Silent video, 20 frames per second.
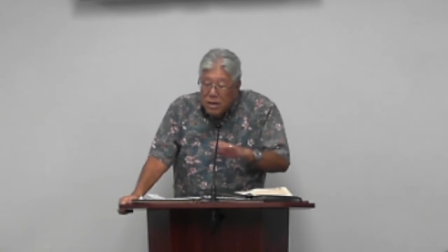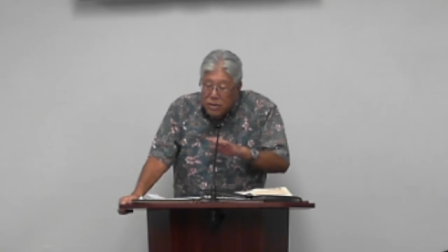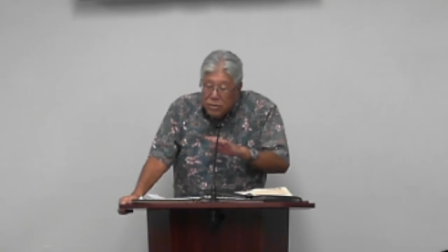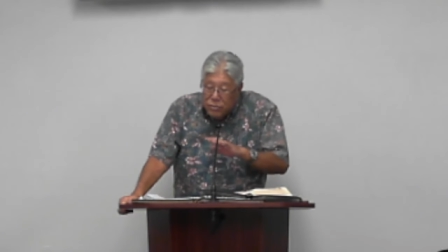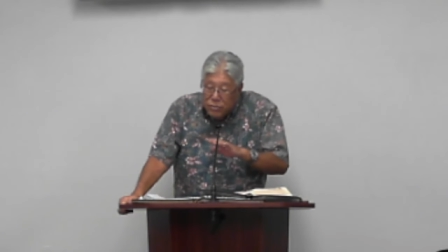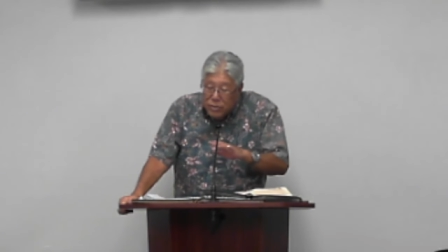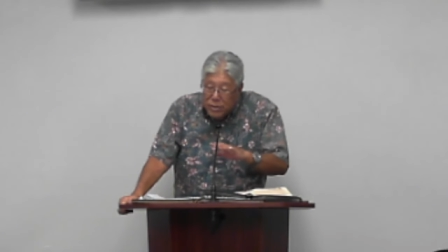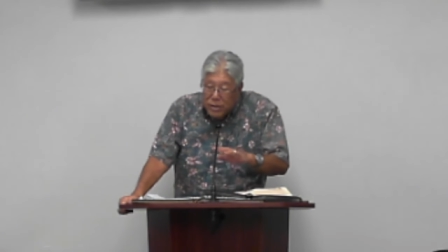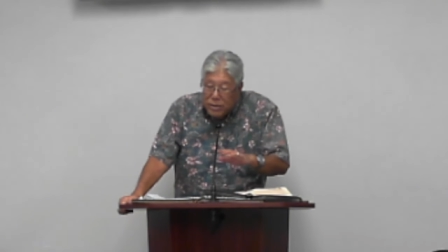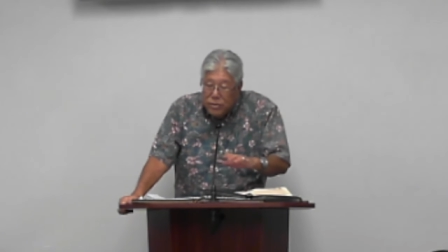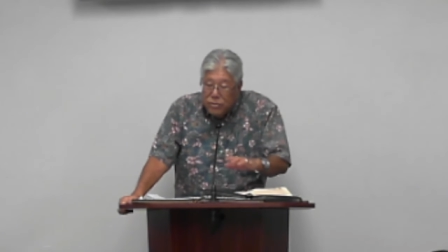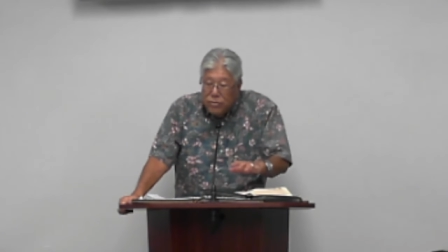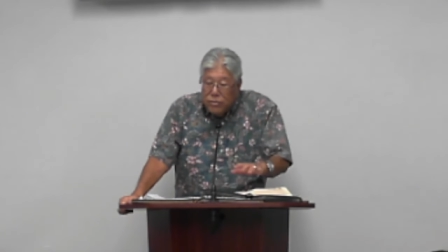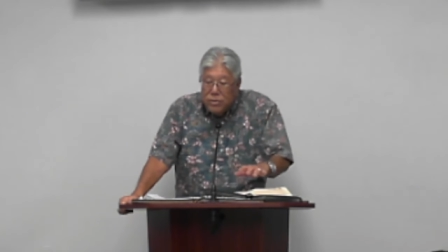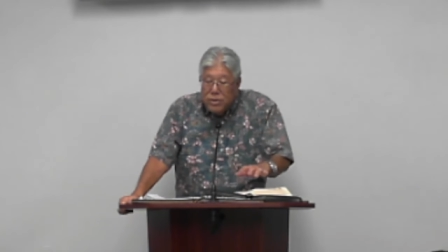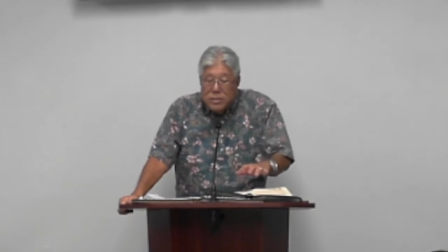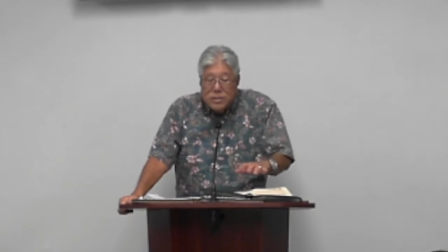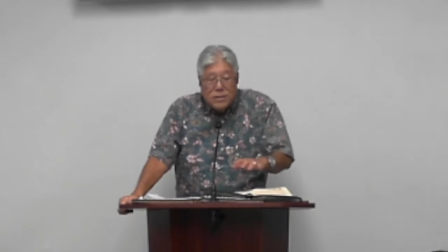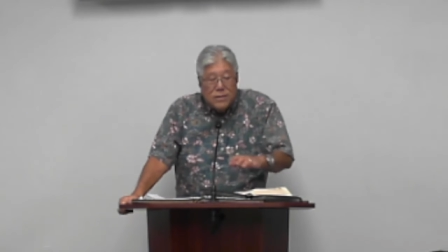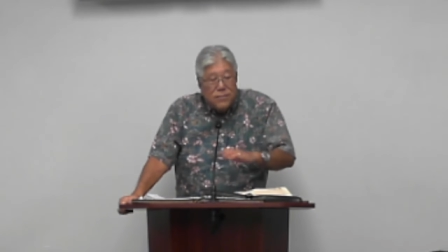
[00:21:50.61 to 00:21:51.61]
to that
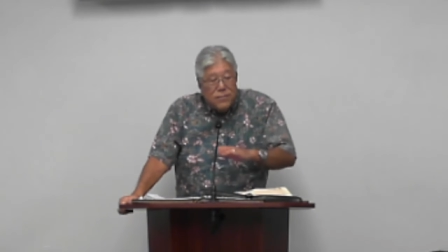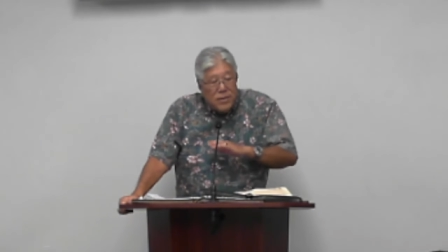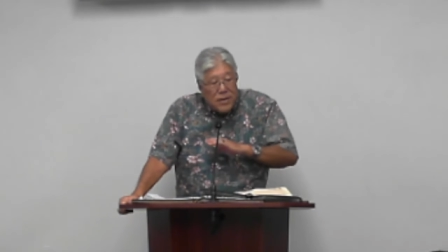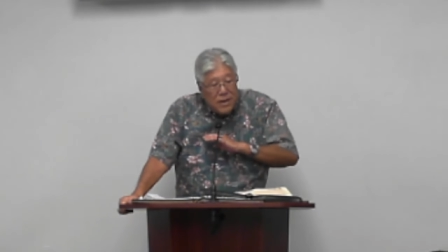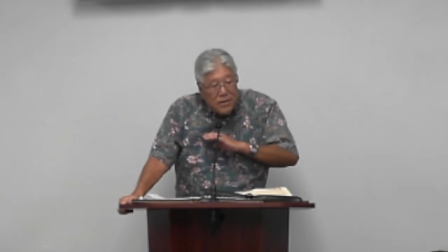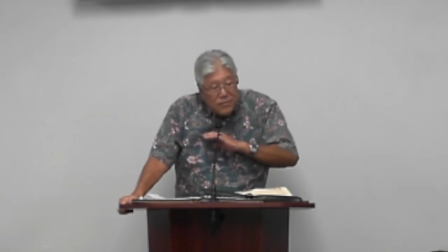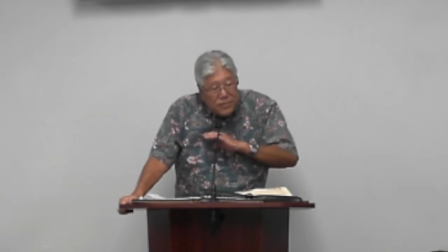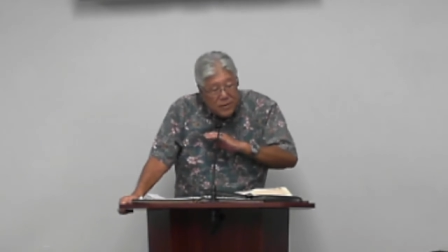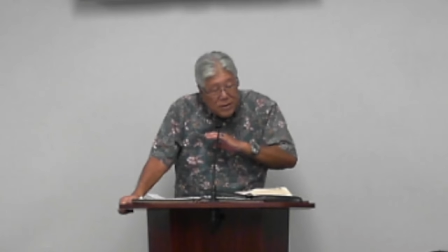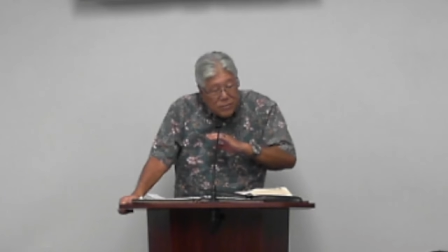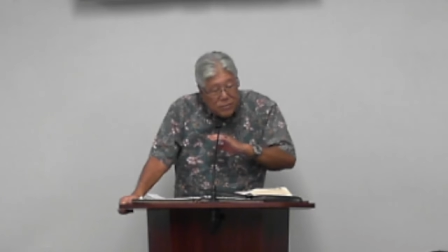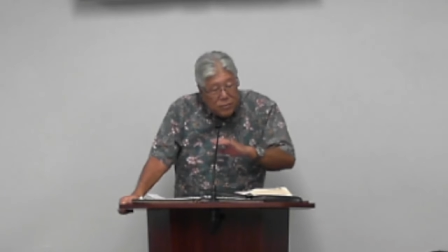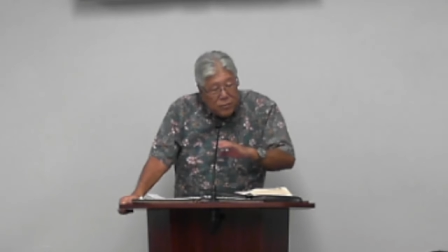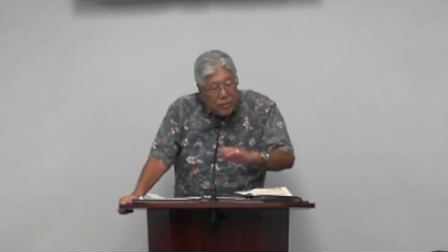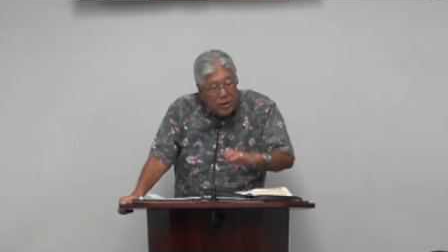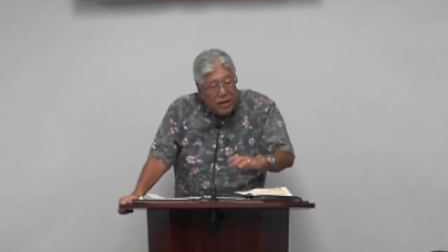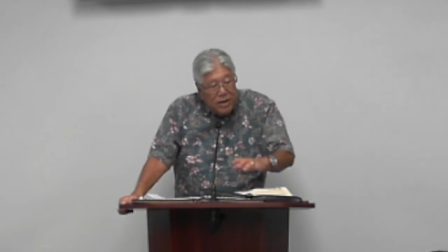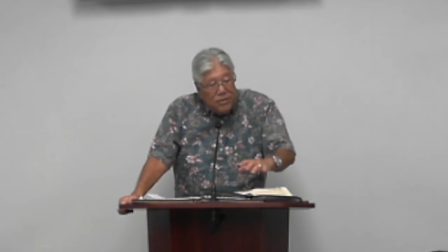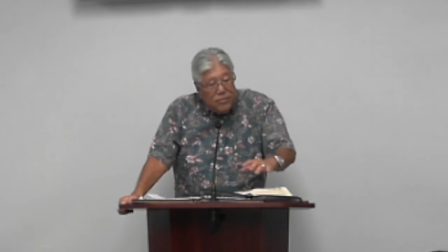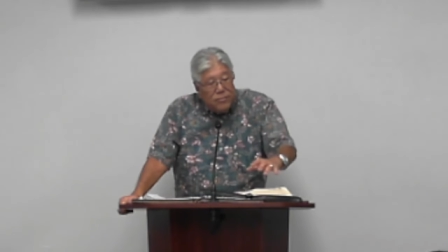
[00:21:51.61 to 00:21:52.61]
newness of life, that
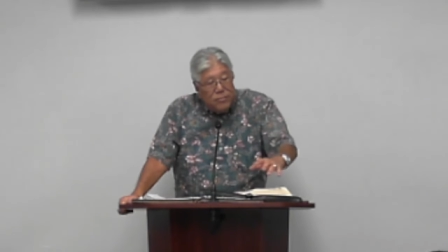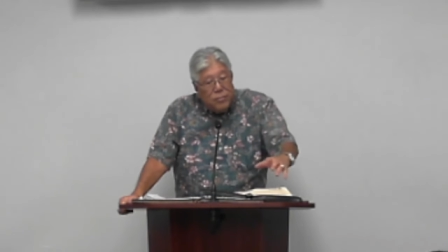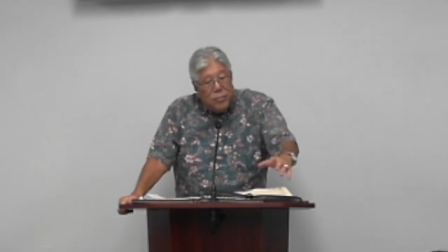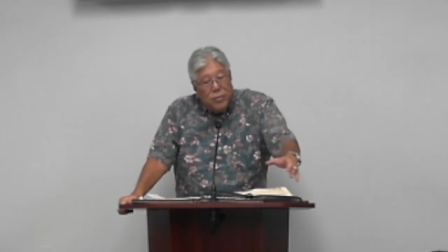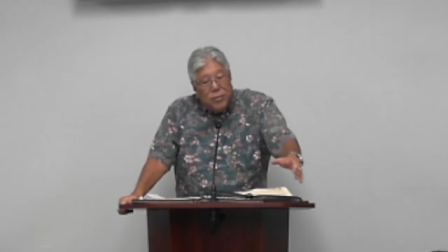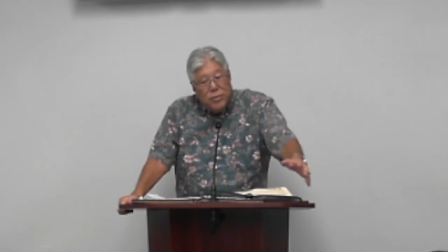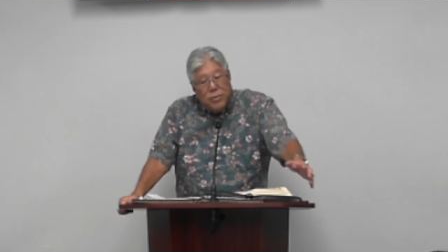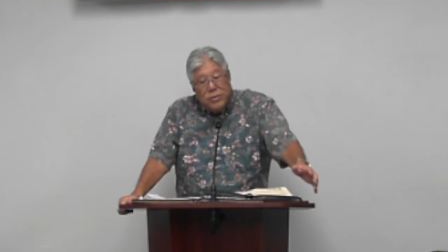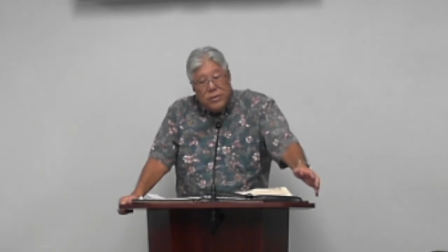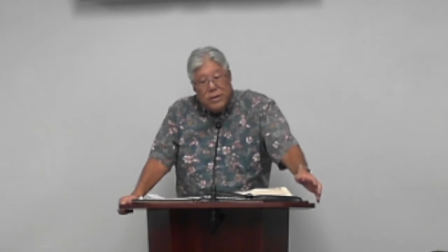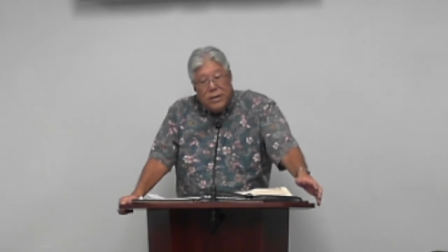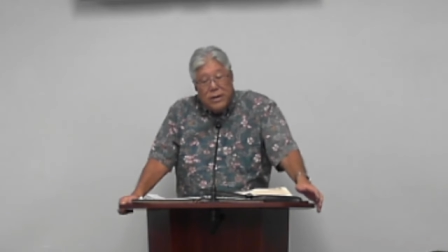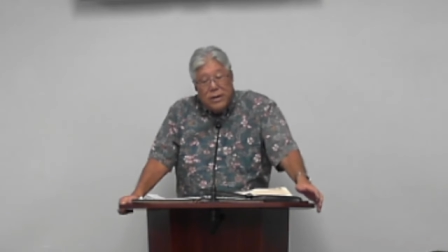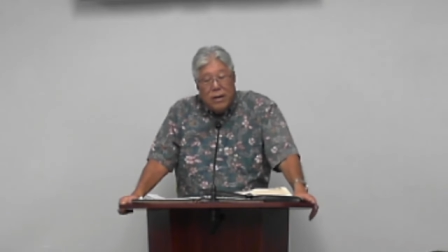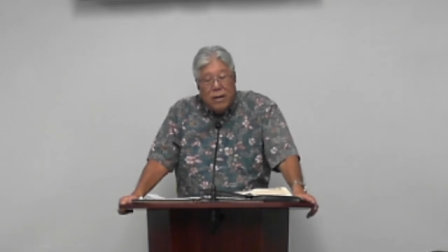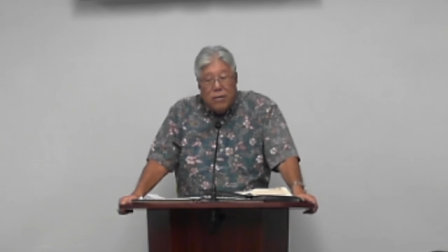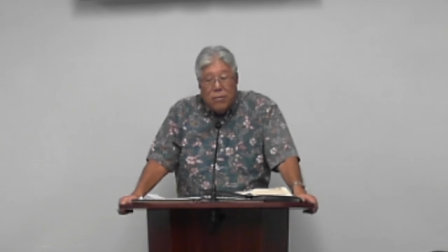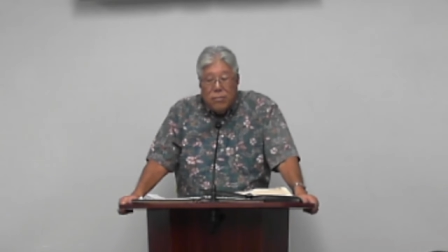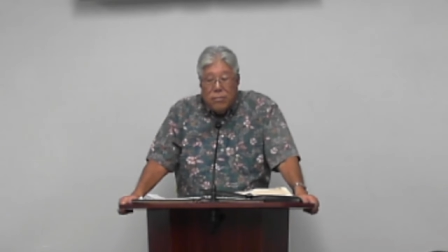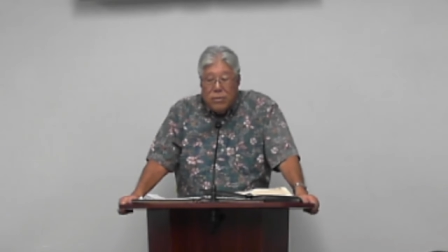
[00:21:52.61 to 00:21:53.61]
right of birth that
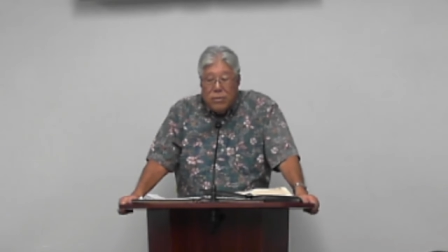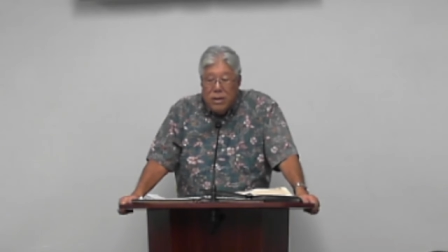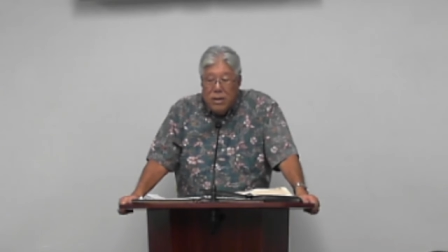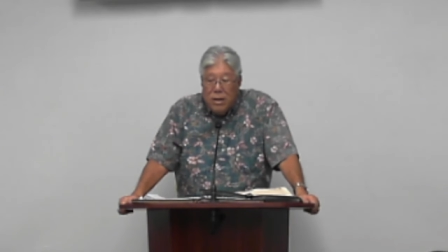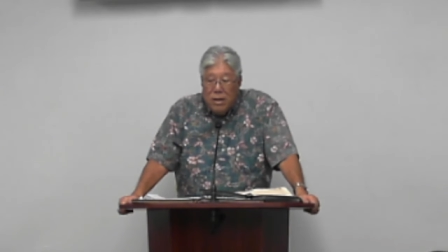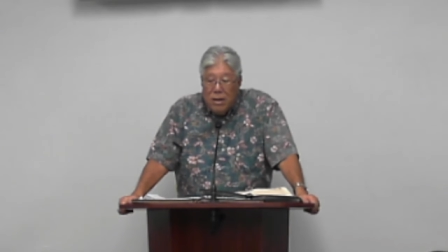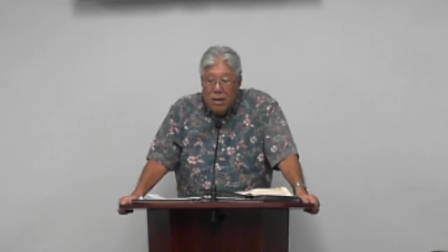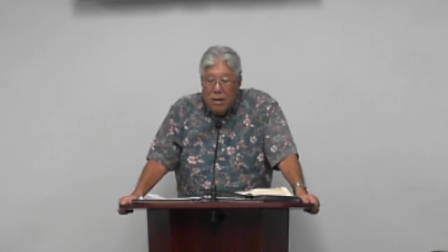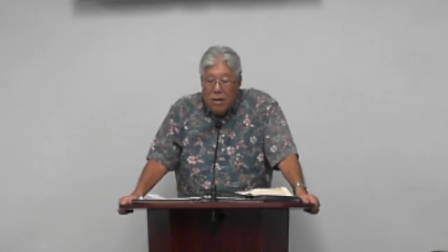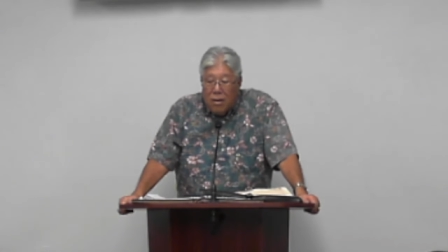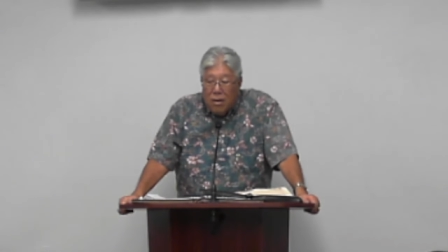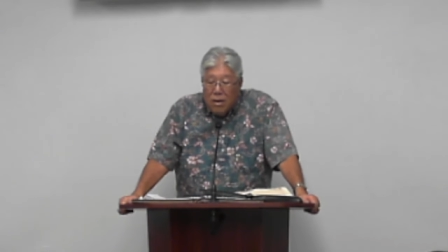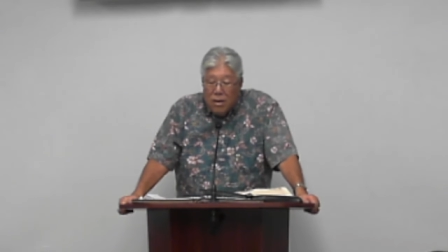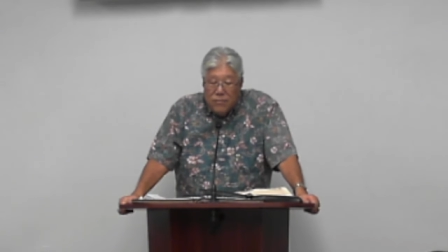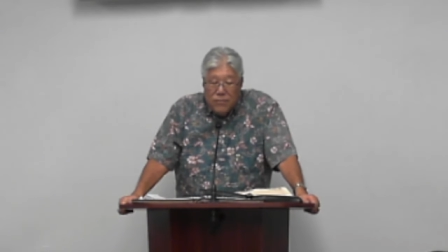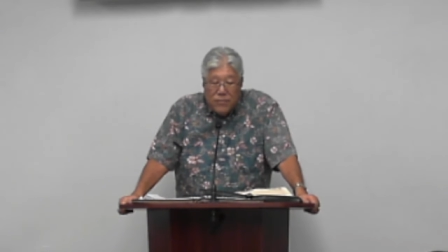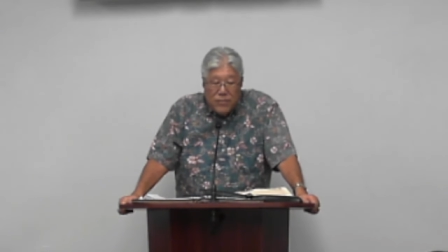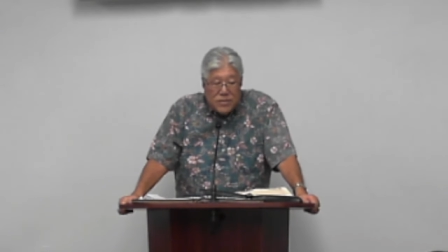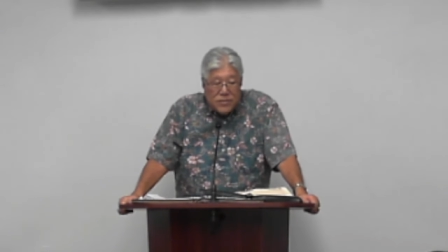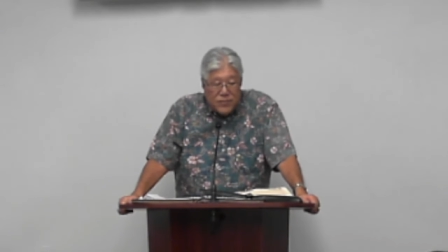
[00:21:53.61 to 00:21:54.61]
held all
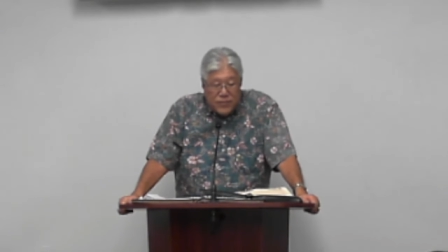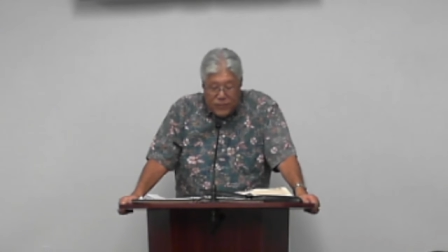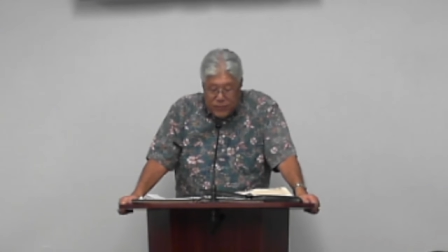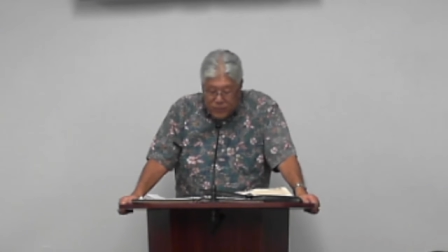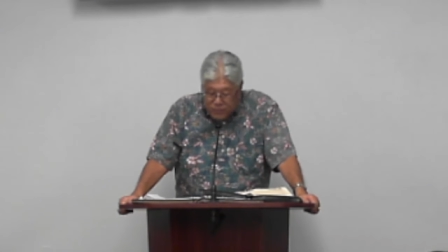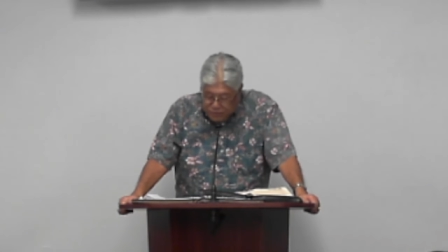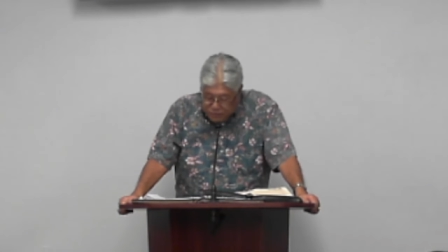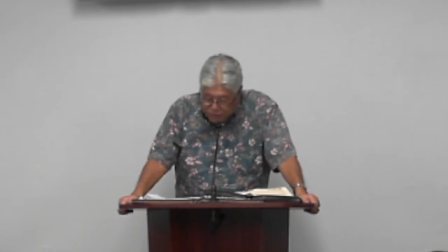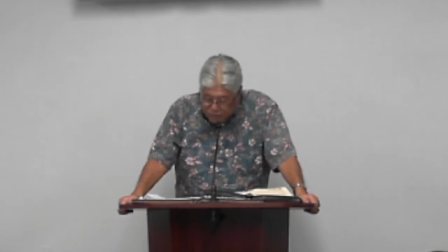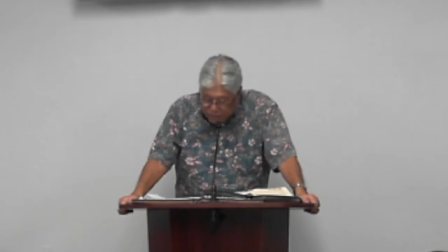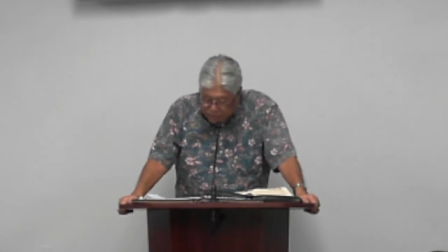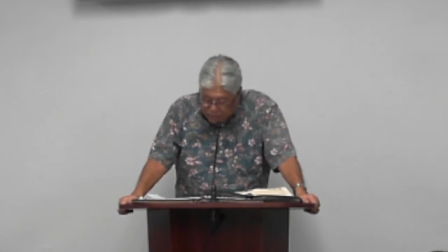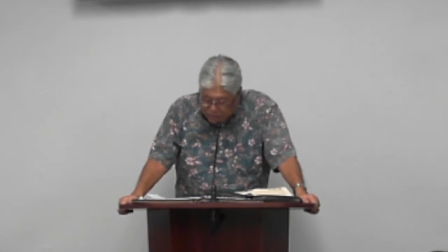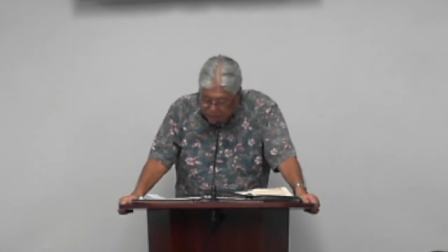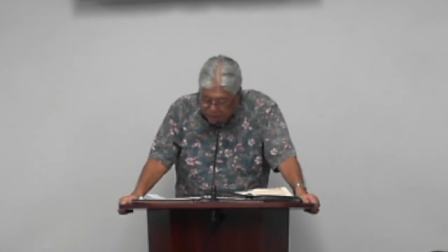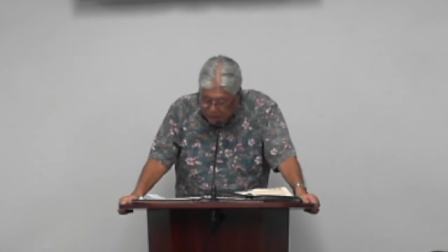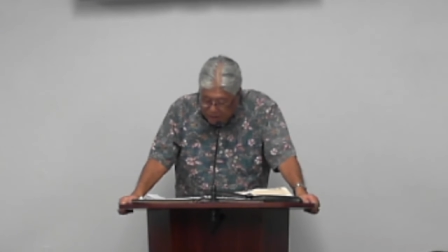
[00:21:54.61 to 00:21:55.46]
of his future